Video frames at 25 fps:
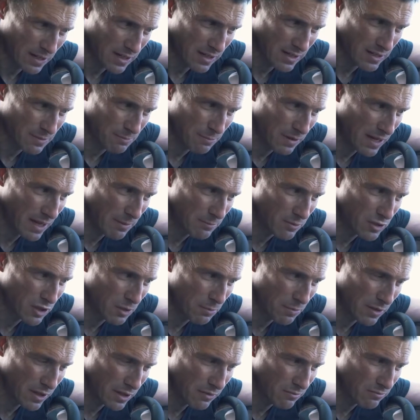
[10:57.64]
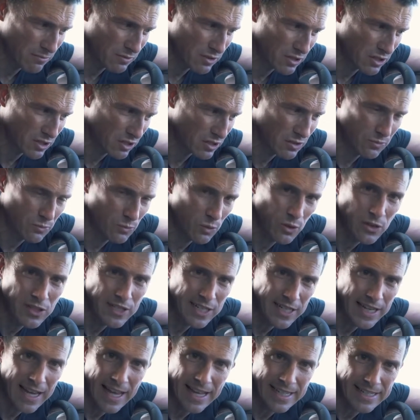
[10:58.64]
because BMW doesn't
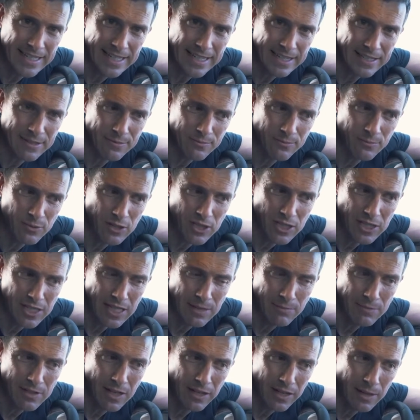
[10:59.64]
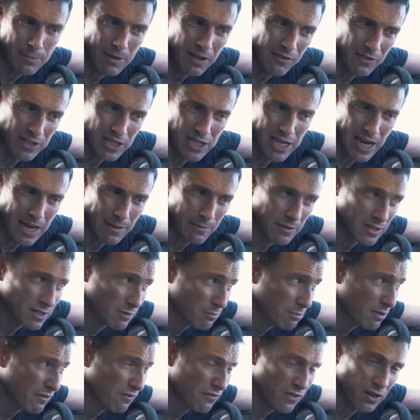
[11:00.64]
want to let it, which seems like a bit of a shame because
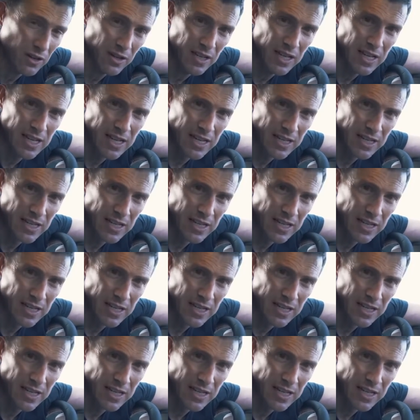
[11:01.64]
it'd be fun